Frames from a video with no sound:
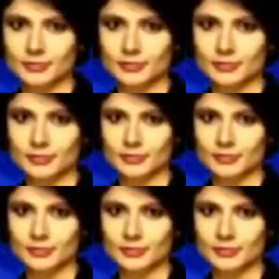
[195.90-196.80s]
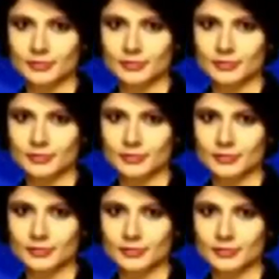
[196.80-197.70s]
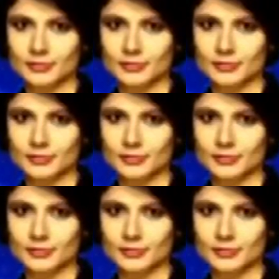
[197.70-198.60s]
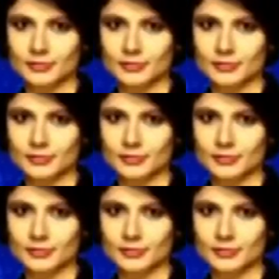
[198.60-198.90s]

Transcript: (silent)